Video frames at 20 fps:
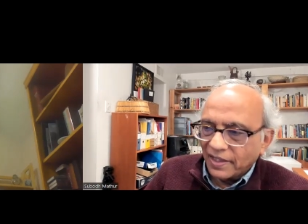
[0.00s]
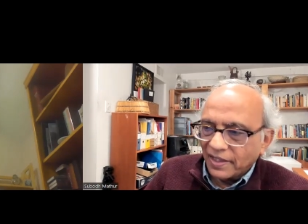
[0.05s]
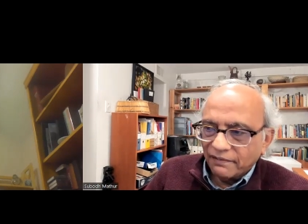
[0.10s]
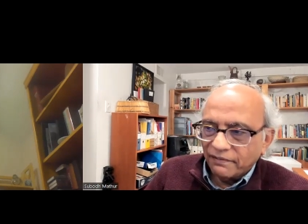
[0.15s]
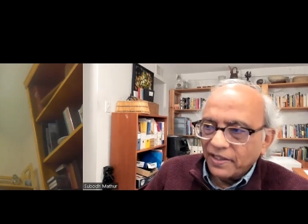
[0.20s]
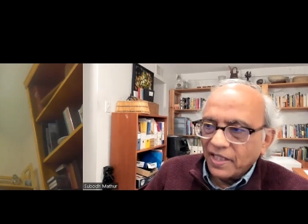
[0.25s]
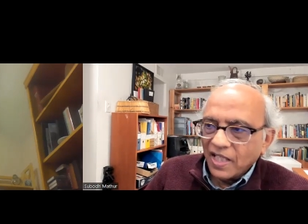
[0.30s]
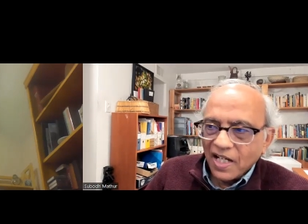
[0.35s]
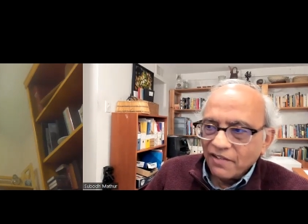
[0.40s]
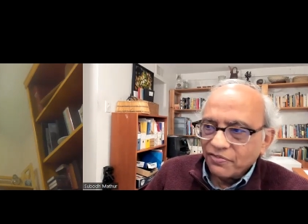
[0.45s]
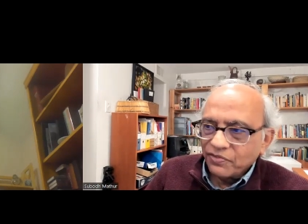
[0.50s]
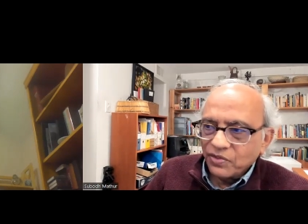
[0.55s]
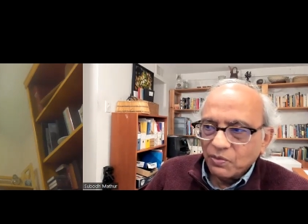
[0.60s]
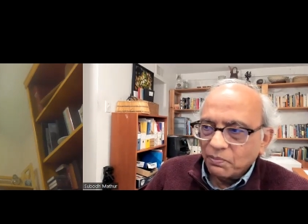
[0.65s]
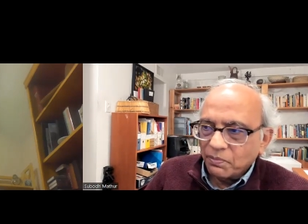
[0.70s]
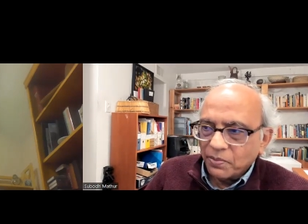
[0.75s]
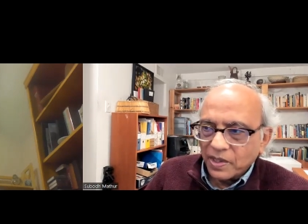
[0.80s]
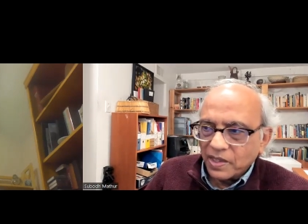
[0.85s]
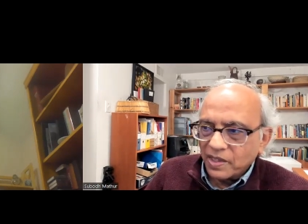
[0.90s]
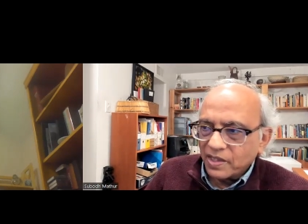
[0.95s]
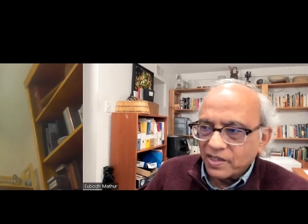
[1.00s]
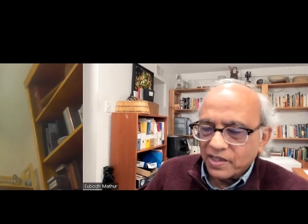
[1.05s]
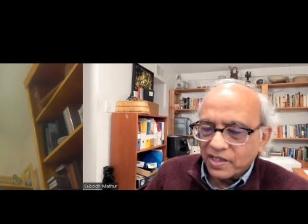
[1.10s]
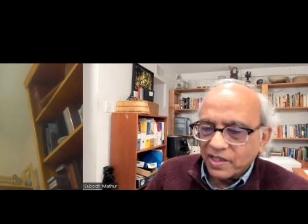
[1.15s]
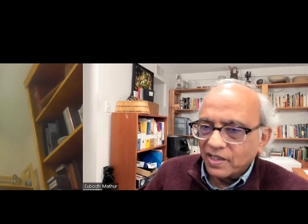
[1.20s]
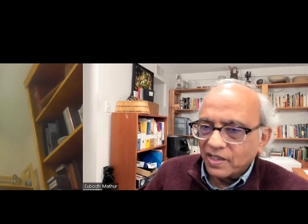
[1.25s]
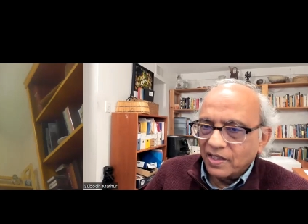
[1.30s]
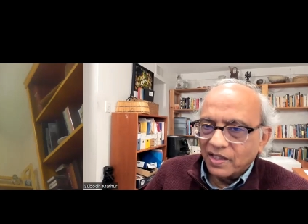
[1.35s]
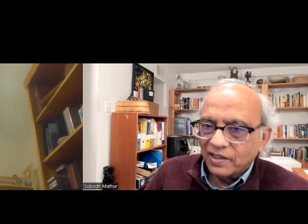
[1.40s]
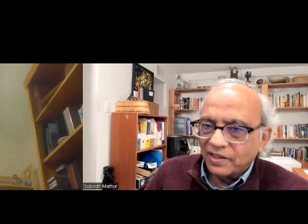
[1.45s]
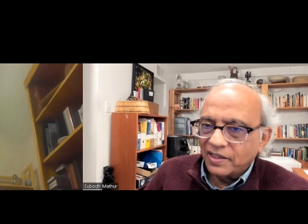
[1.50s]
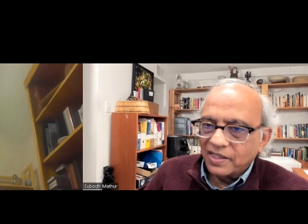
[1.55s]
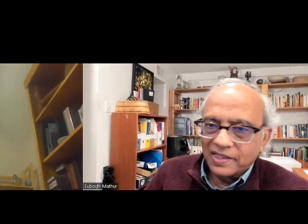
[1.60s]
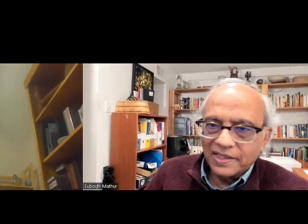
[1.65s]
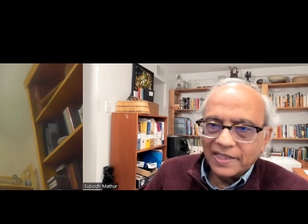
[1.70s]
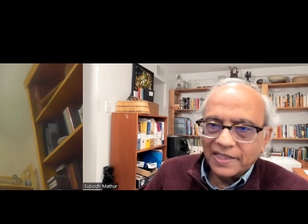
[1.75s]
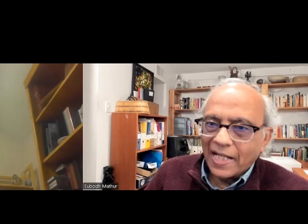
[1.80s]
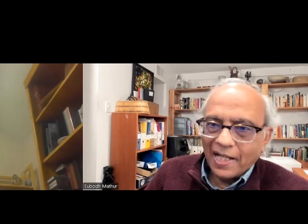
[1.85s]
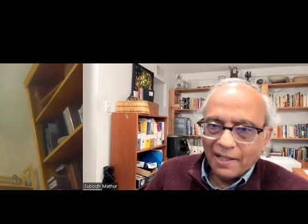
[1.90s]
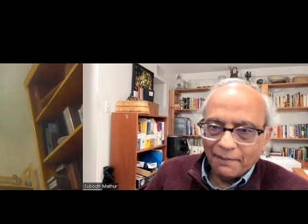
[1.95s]
we have to bridge
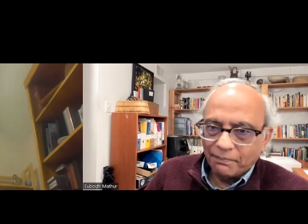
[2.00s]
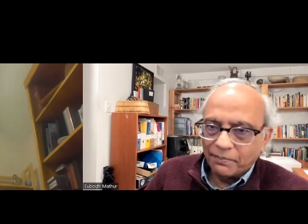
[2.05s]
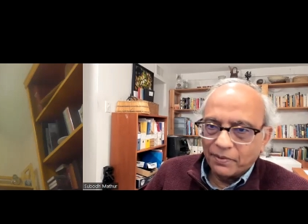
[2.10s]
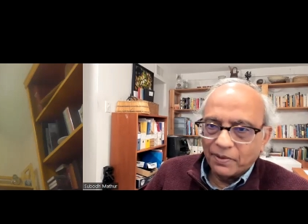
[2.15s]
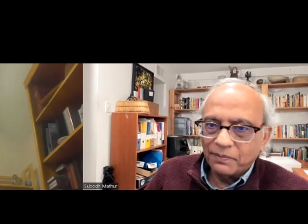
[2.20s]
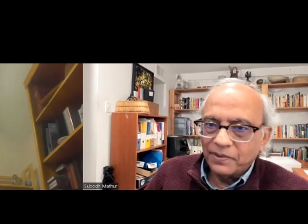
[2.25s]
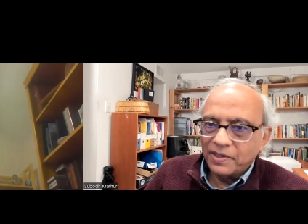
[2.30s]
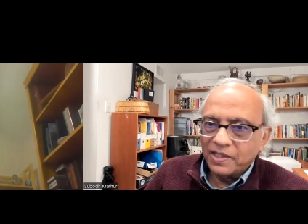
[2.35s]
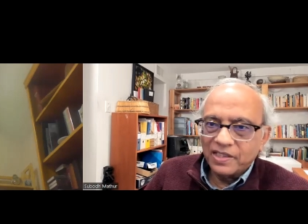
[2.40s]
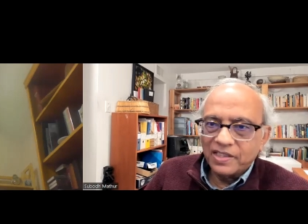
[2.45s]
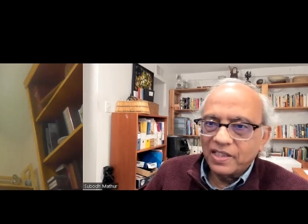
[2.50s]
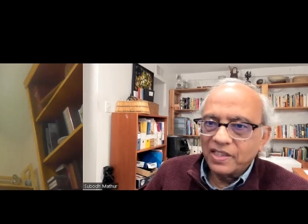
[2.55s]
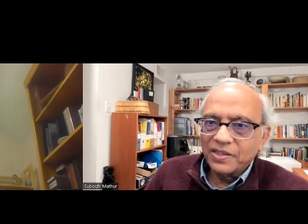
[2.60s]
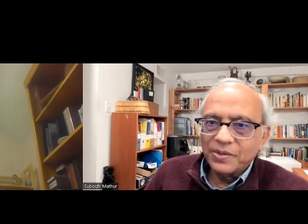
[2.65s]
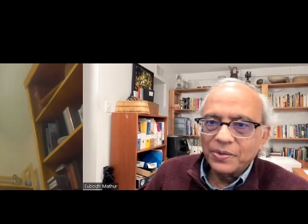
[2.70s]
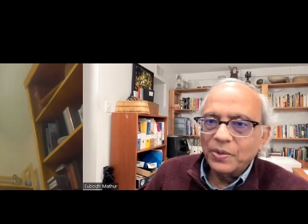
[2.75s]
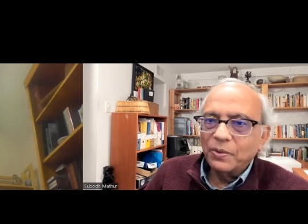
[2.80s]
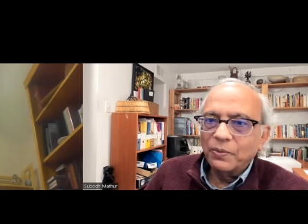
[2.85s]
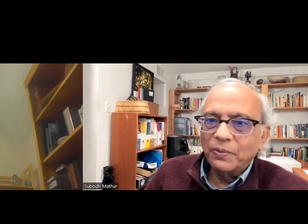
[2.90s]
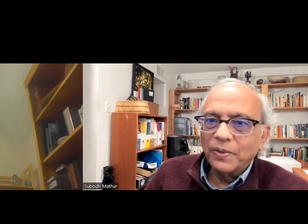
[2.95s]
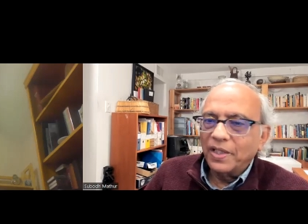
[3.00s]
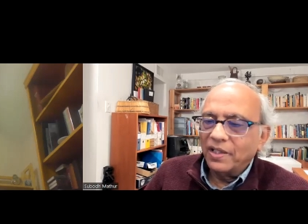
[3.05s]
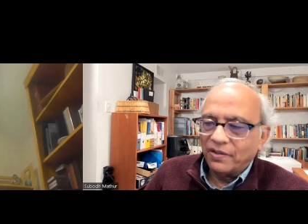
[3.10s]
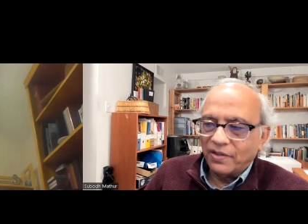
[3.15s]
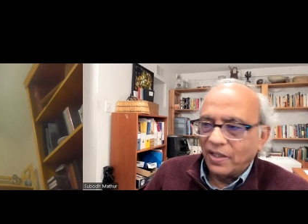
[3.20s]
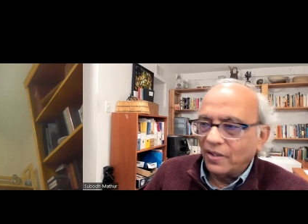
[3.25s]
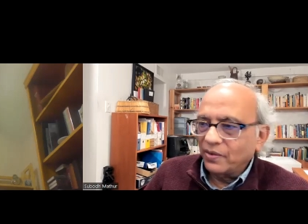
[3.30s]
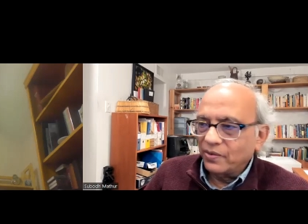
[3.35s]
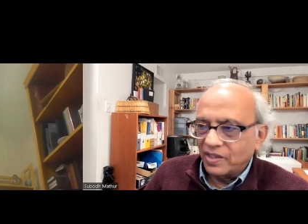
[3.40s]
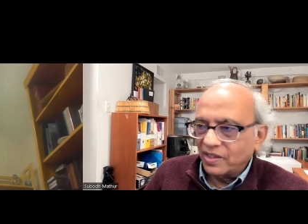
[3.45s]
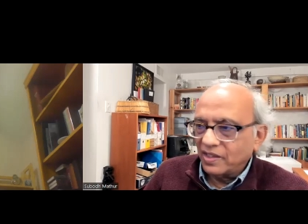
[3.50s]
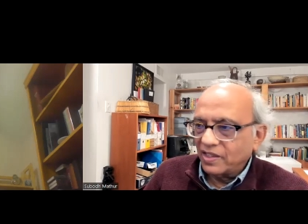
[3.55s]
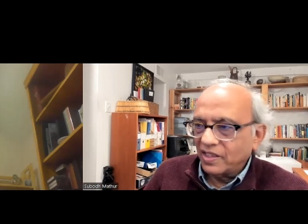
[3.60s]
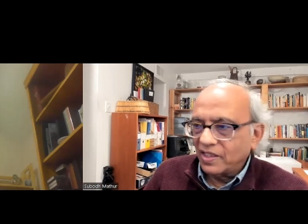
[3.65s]
this gap. I mean, there's just no way around it.